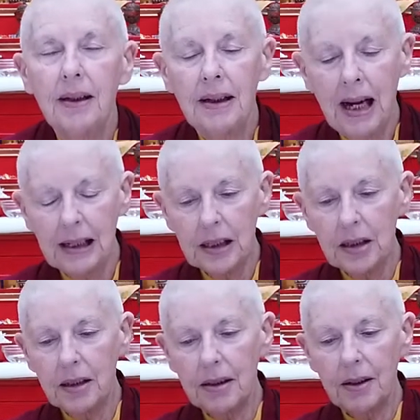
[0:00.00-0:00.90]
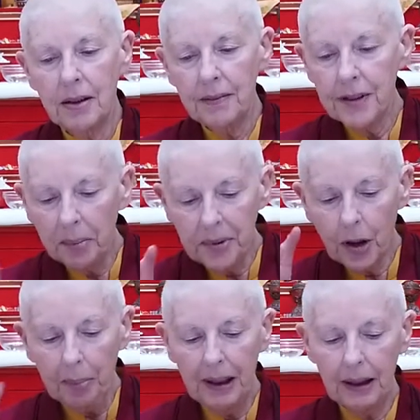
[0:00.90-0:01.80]
the next sort of
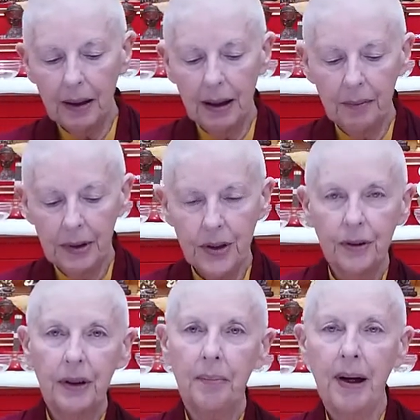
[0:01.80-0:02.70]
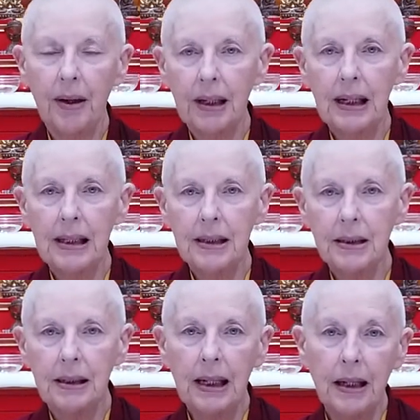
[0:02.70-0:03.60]
subtopic we're talking about is
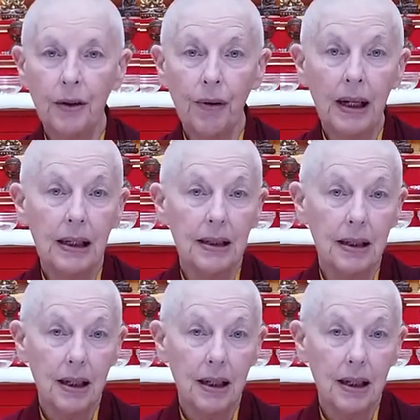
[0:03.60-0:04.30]
the great